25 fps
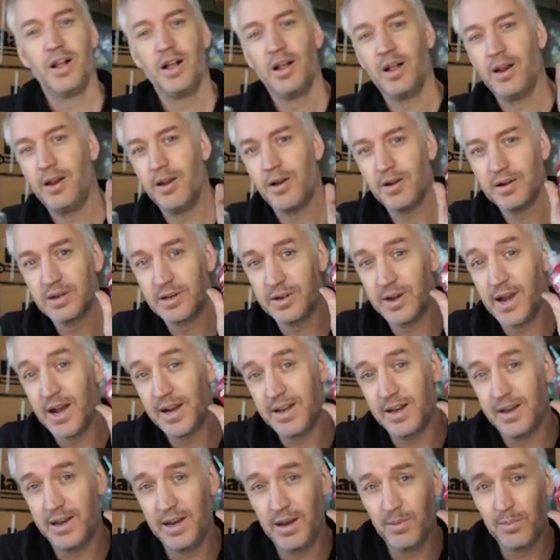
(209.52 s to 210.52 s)

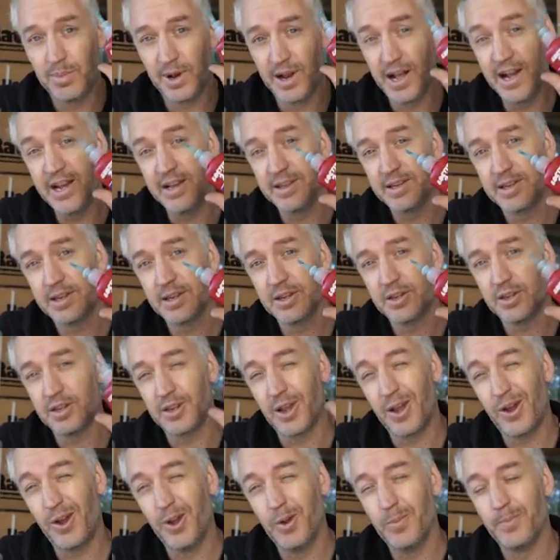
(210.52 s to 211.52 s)
Loctited in place,
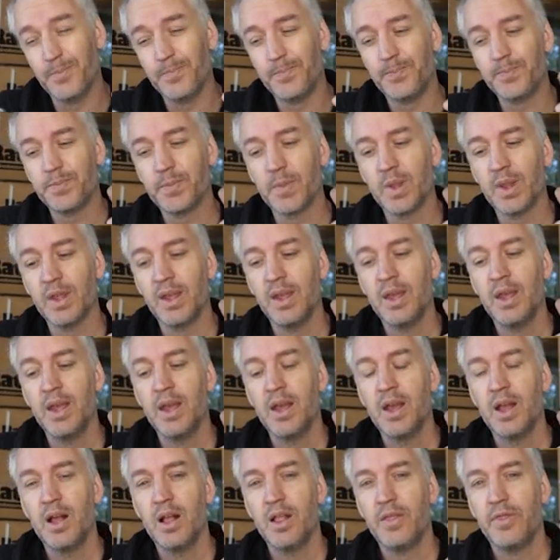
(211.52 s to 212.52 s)
so
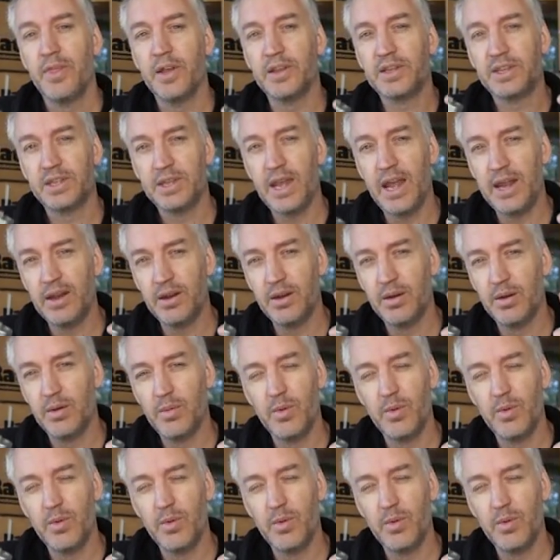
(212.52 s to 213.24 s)
they're set